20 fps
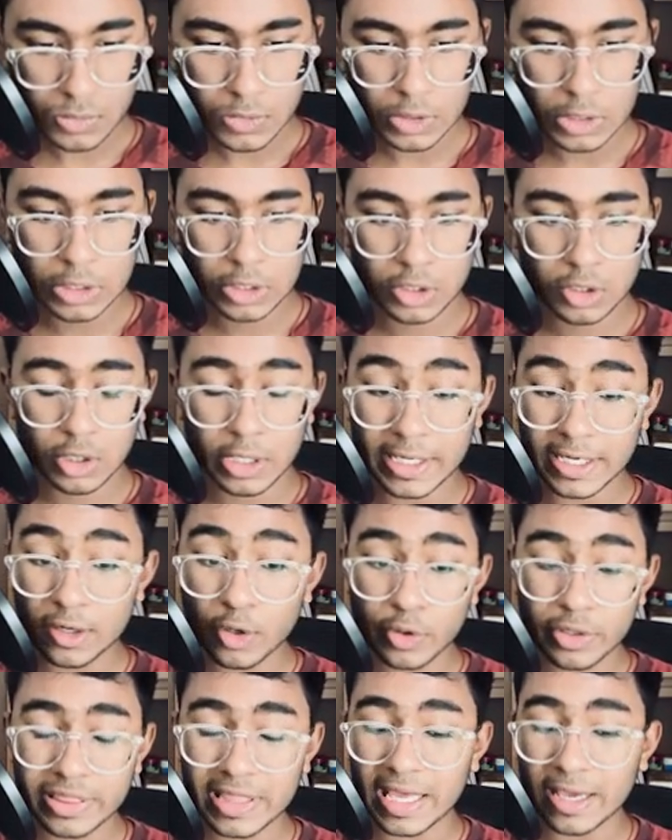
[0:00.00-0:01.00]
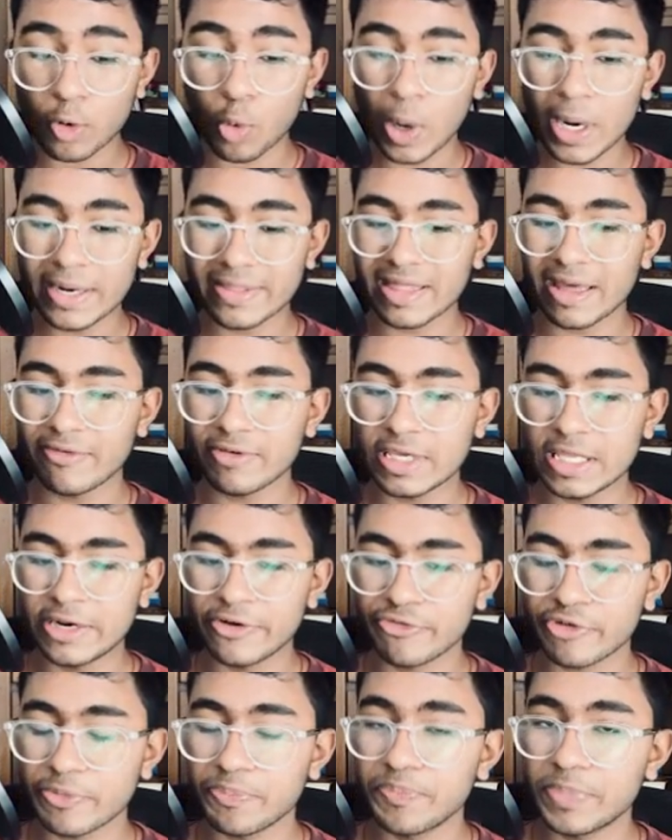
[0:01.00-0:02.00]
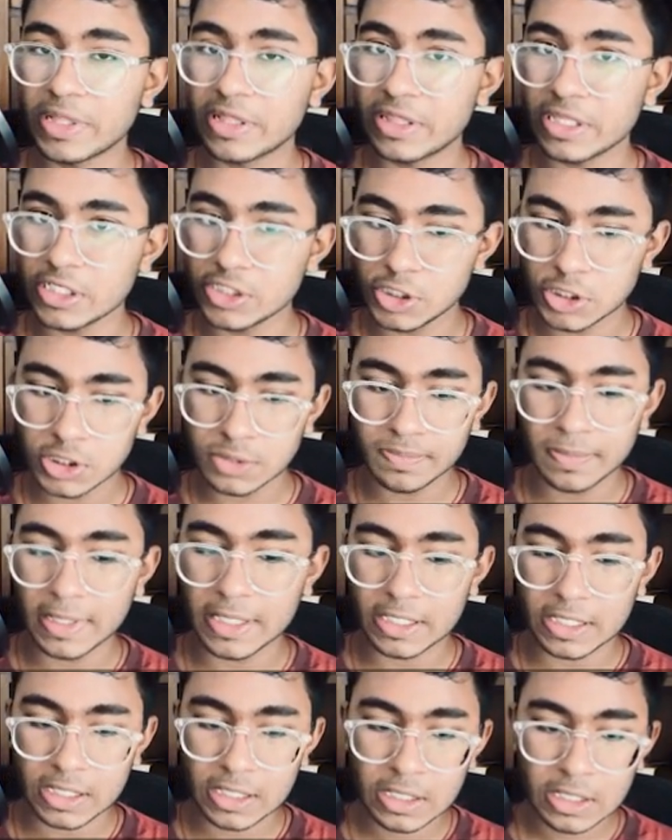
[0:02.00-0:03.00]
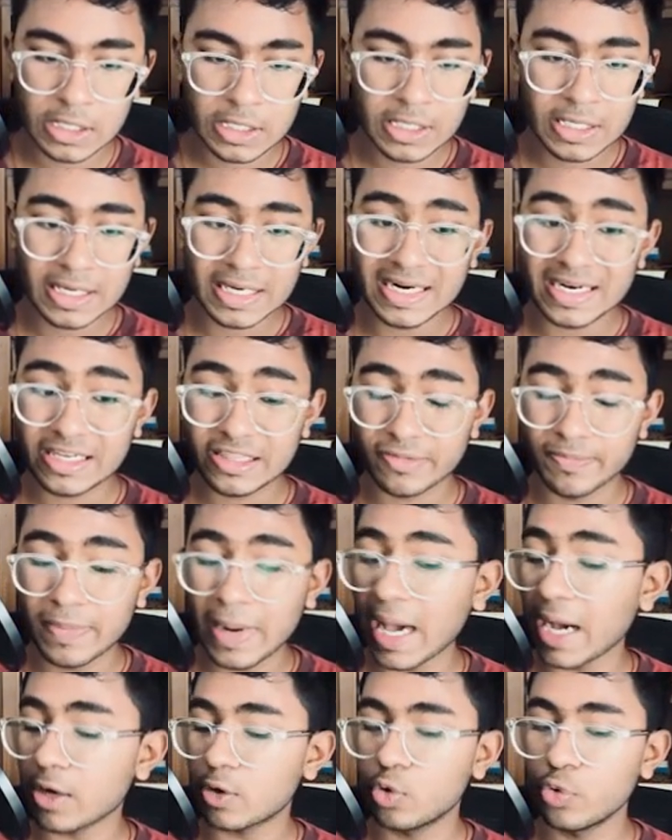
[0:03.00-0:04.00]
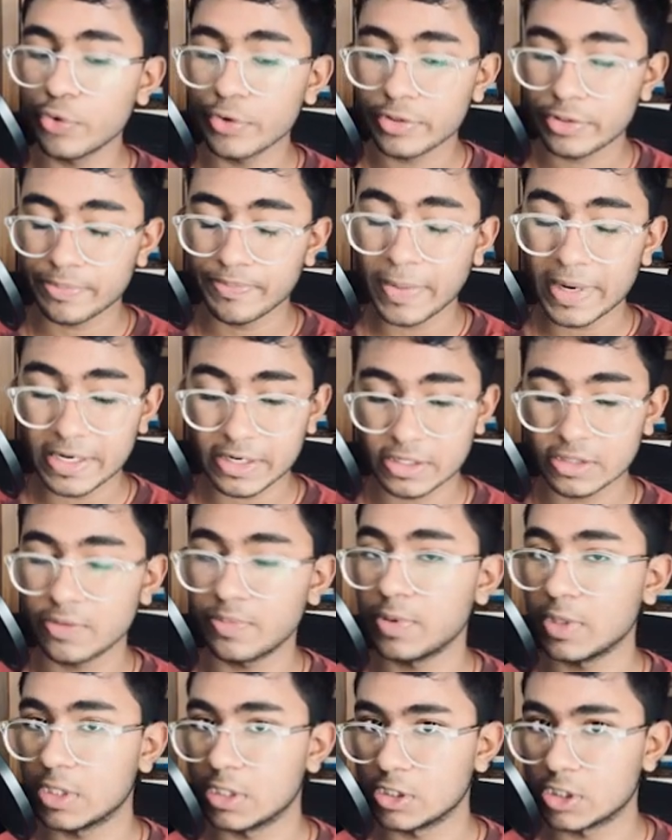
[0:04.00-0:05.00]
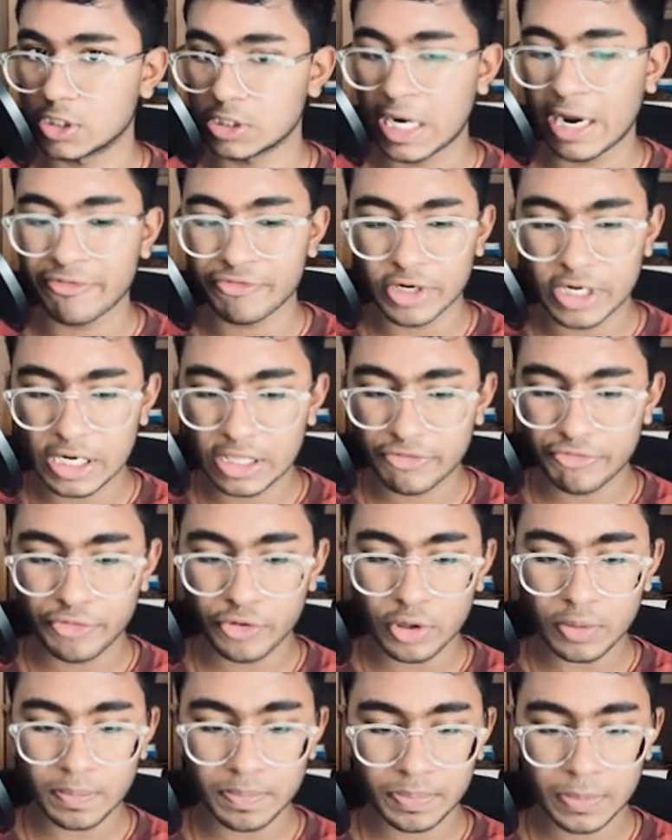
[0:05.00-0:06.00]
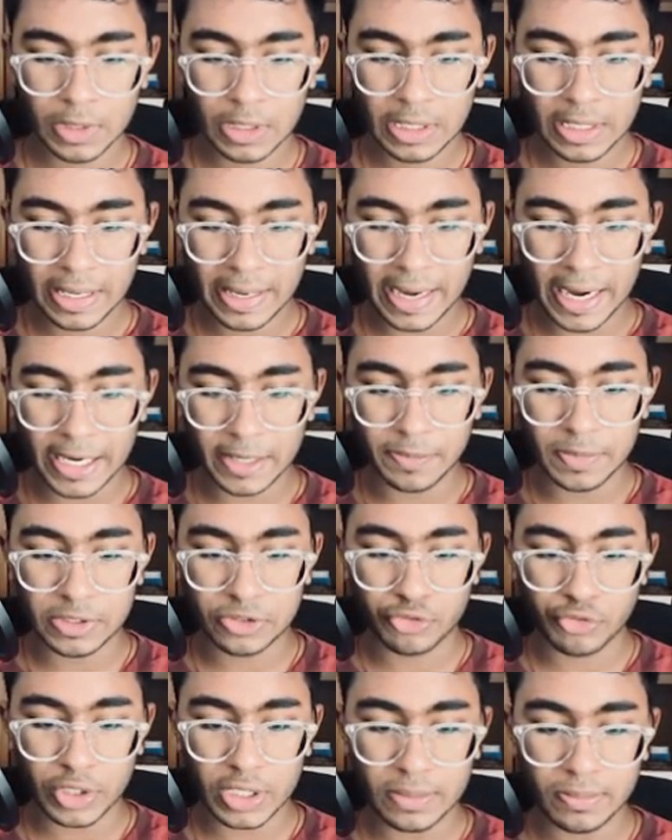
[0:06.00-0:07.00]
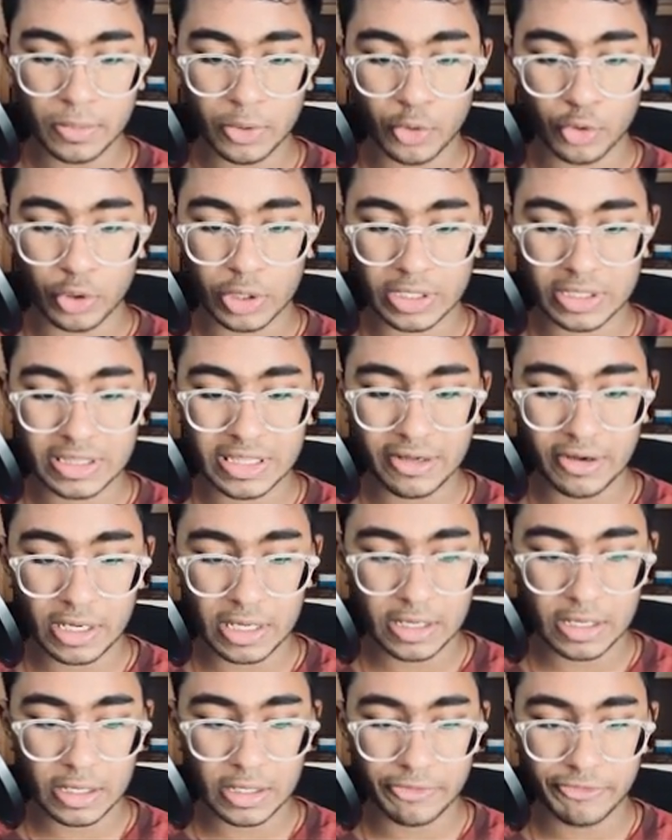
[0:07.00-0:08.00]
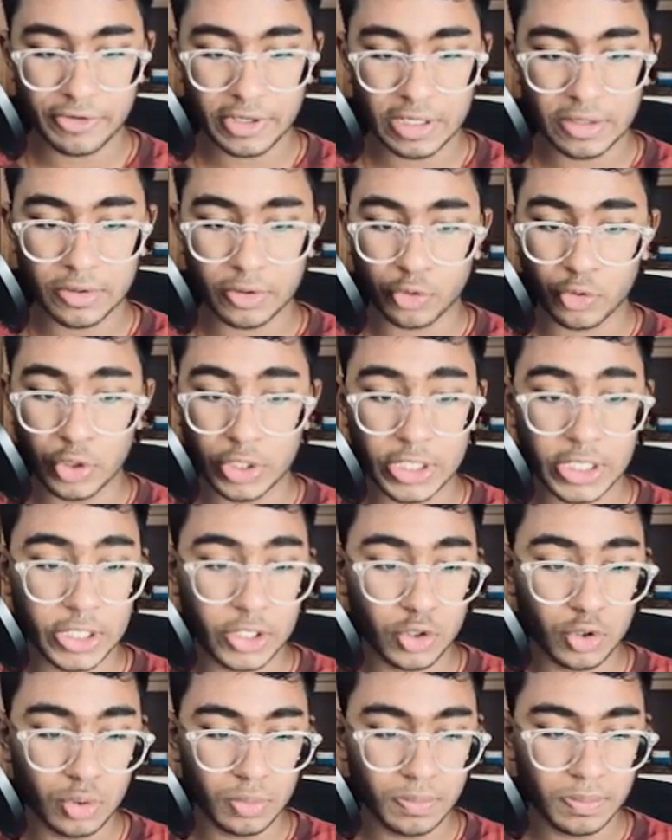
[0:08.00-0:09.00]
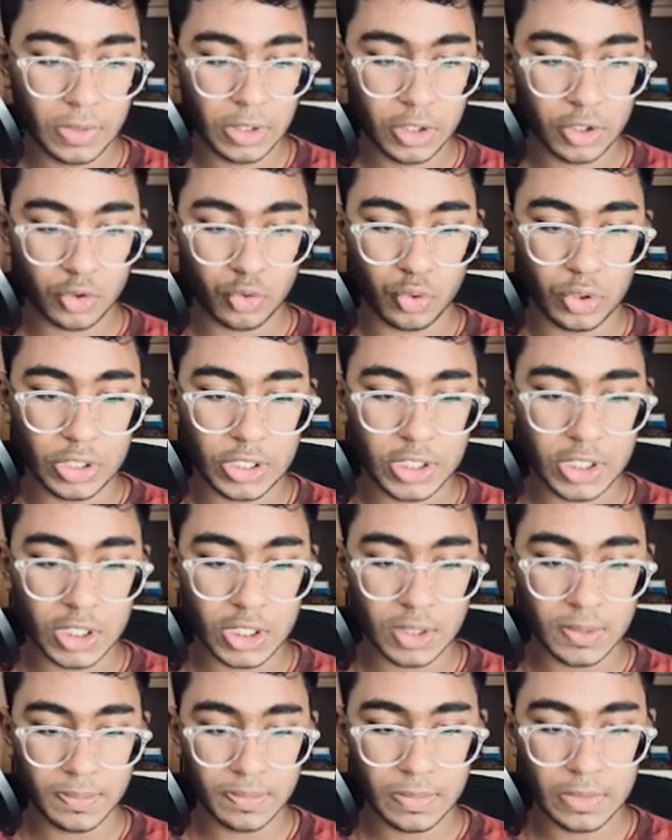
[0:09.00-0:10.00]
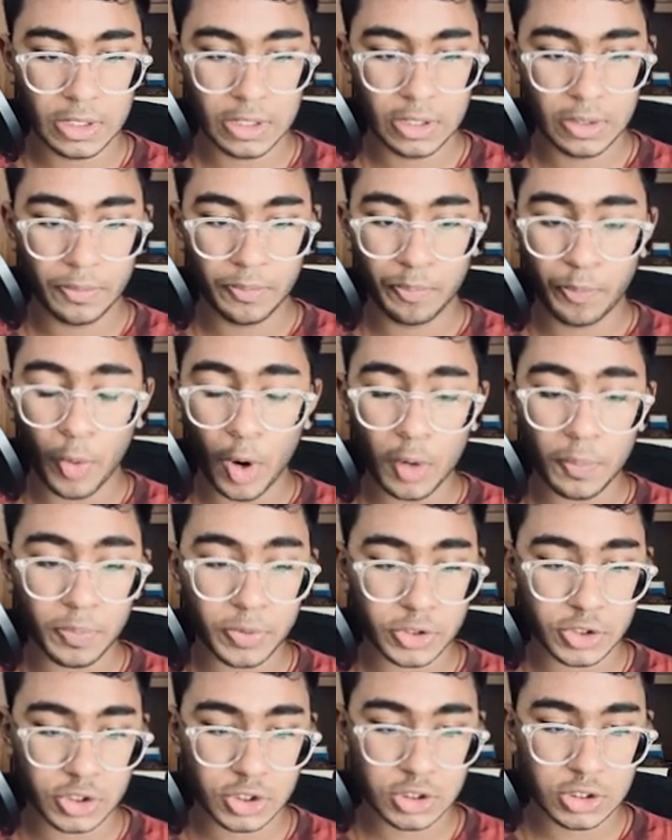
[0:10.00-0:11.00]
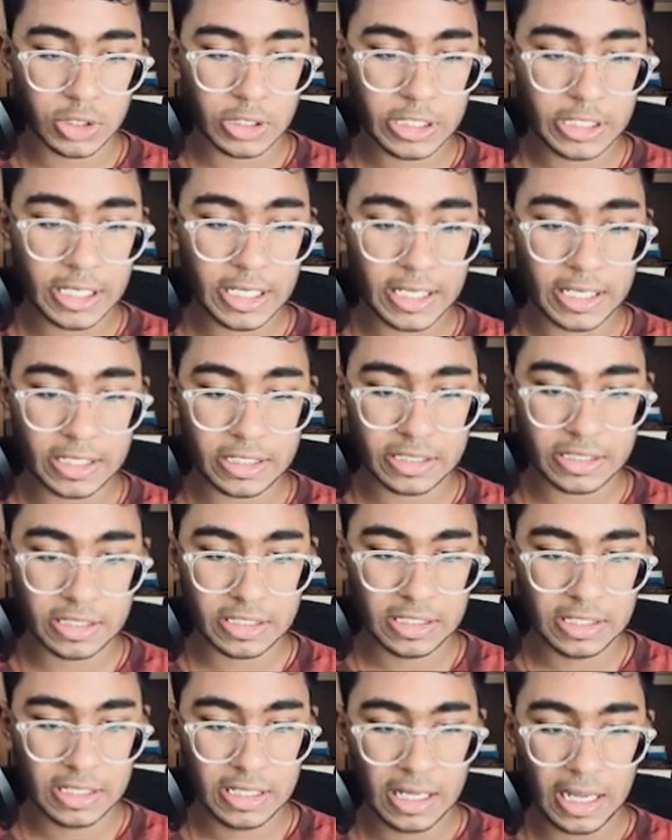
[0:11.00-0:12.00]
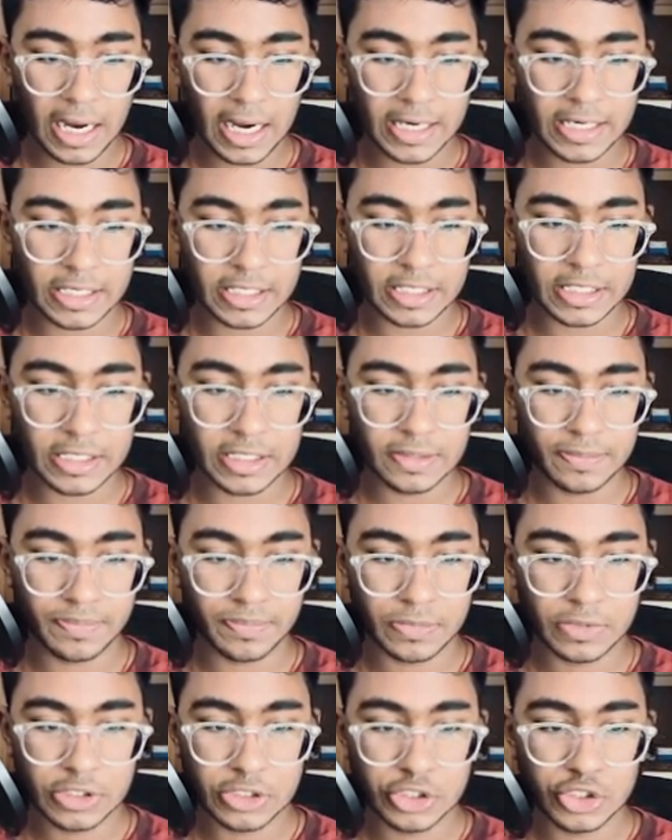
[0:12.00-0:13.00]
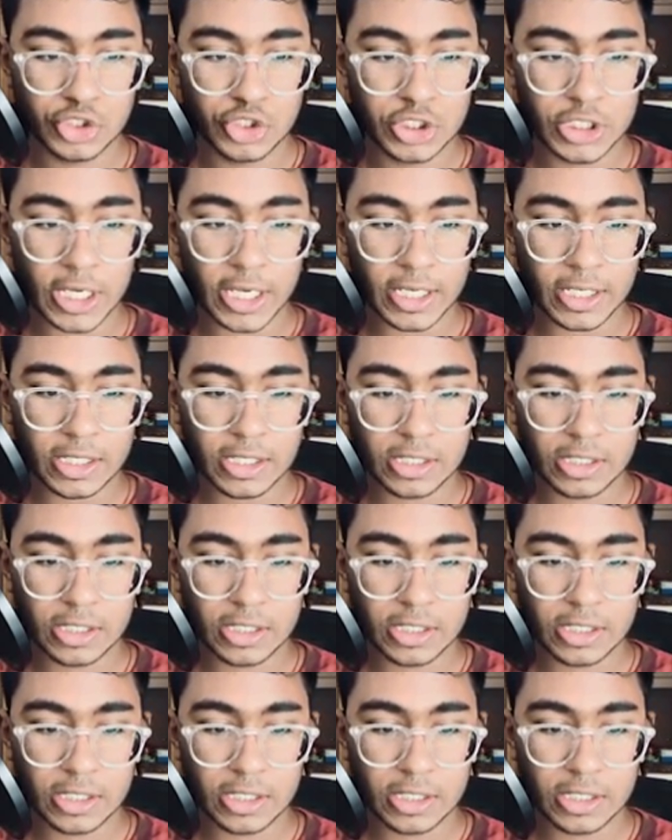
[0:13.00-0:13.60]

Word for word: So it looks like white is having enough compensation, but it's black who is better in the position. After d four, knight b three, rook a seven. Then the queen d two, queen here, pawn push takes, and here check.